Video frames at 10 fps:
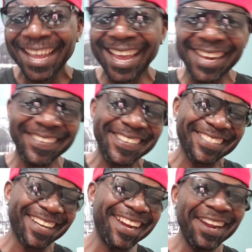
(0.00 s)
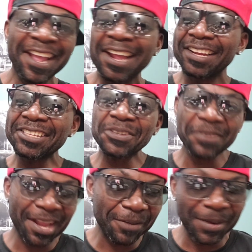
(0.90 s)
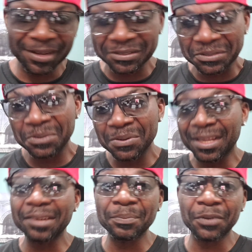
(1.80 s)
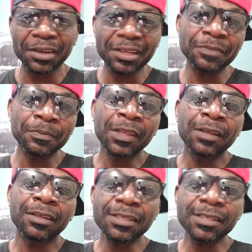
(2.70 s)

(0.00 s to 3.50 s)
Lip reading: Anyways, right, let's go right quick. Let's go look at the market. Let's